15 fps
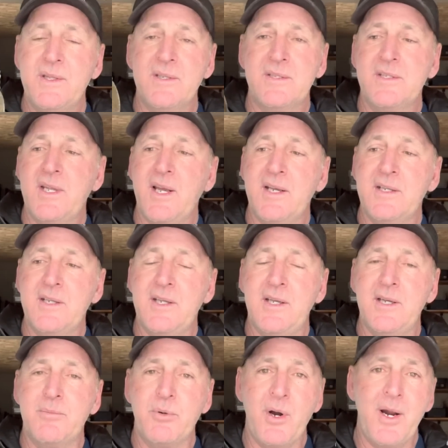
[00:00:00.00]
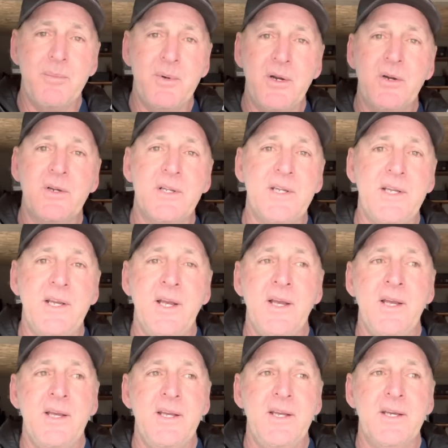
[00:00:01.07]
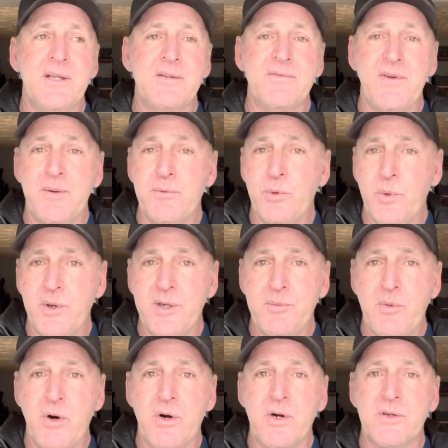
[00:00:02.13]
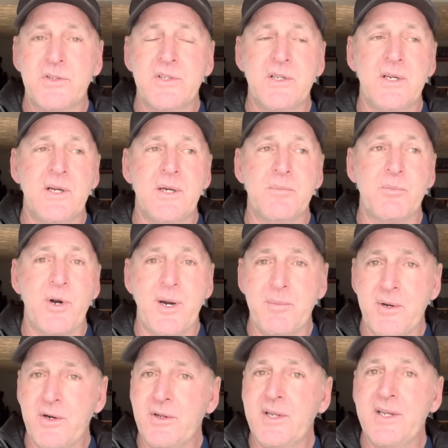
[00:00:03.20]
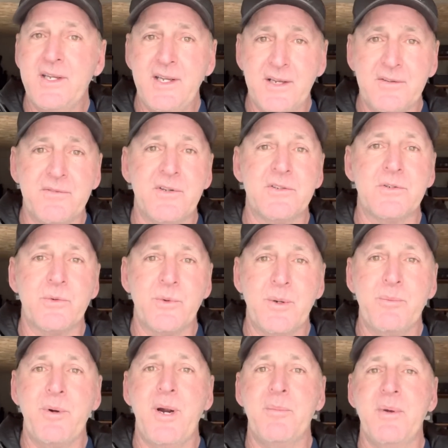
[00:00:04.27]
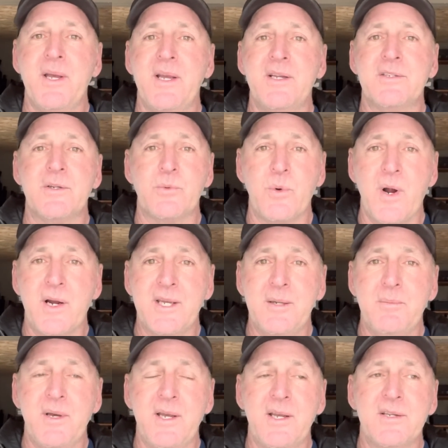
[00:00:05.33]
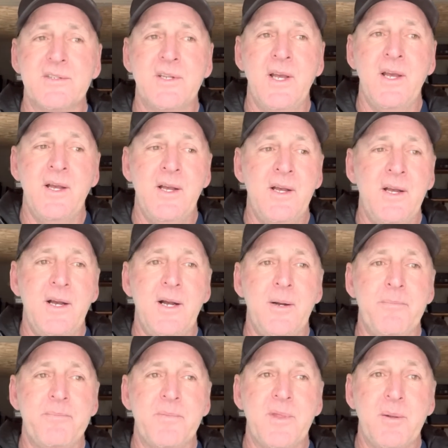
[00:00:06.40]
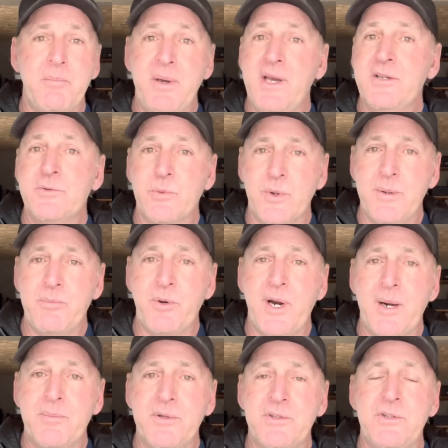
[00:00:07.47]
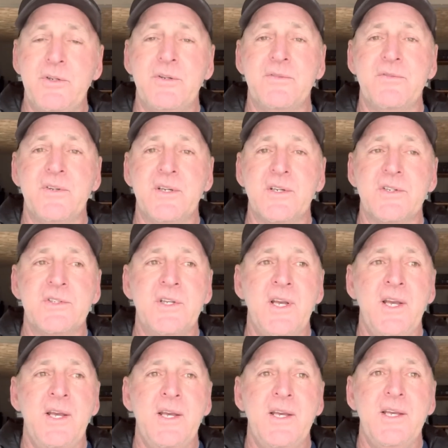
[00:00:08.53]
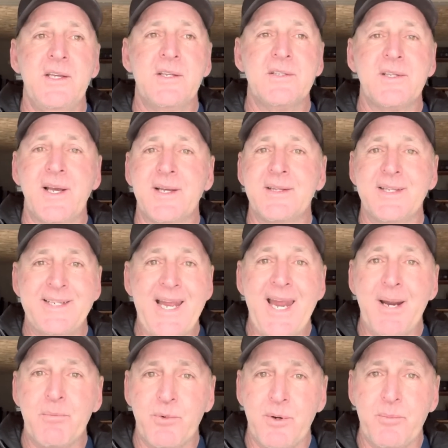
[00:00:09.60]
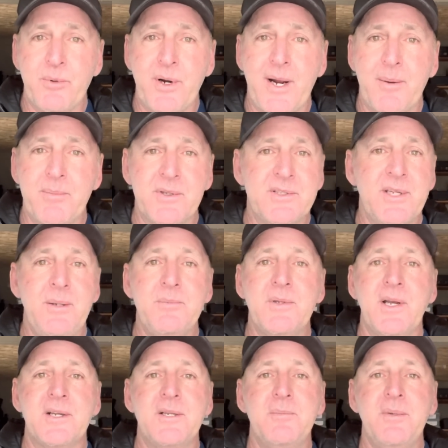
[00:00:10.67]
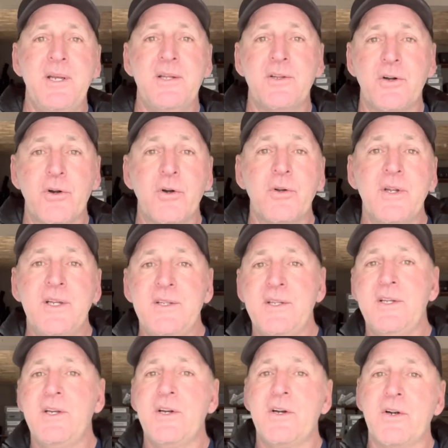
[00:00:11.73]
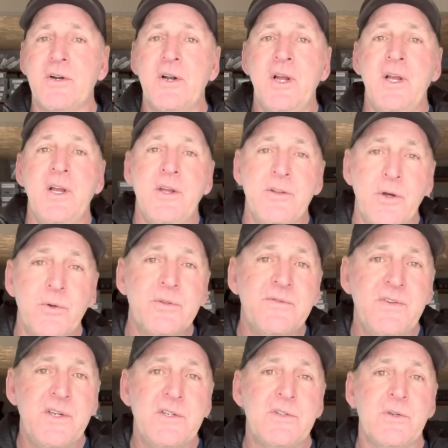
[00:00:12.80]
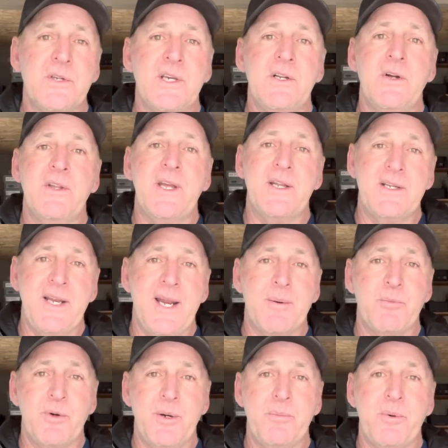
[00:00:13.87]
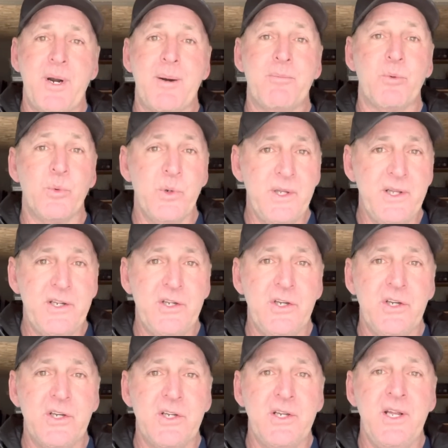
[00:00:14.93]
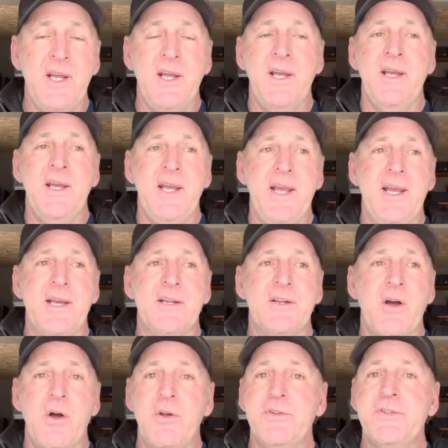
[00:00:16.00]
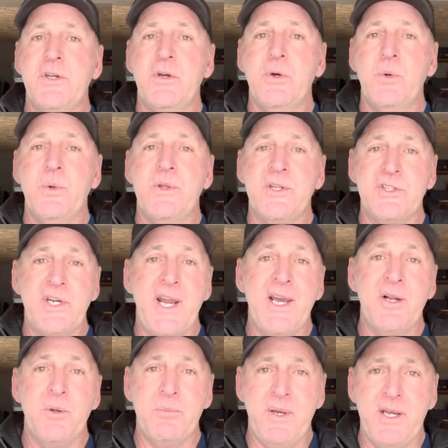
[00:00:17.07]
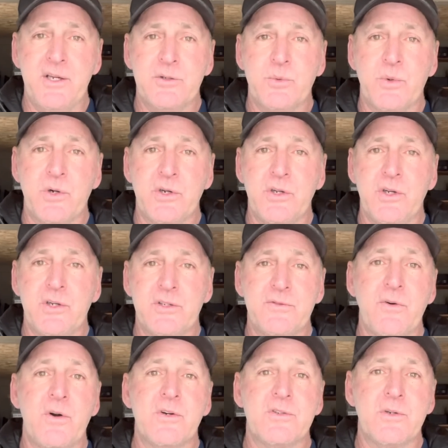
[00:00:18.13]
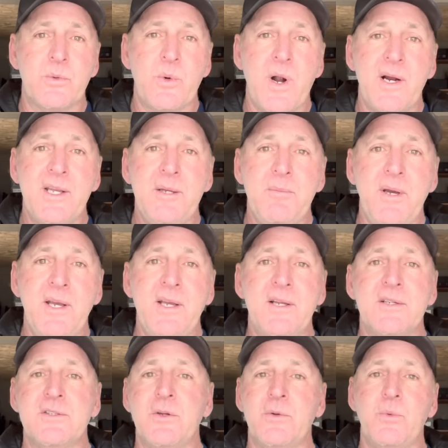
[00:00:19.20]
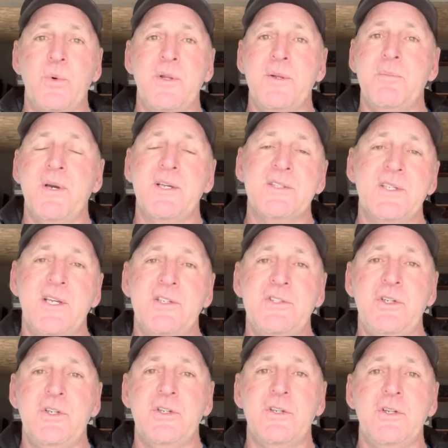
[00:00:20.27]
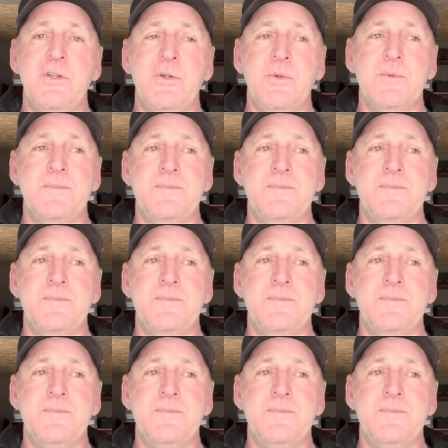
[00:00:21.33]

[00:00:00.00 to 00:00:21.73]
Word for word: this technique primarily in february and march um, primarily again fishing riprap banks and rocky banks um, the best riprap that you can fish is like the dam riprap it seems like to me that early in the year those fish will get on that damn riprap really good. And also the channel banks work good as far as the rocky banks. So one of the best things you can do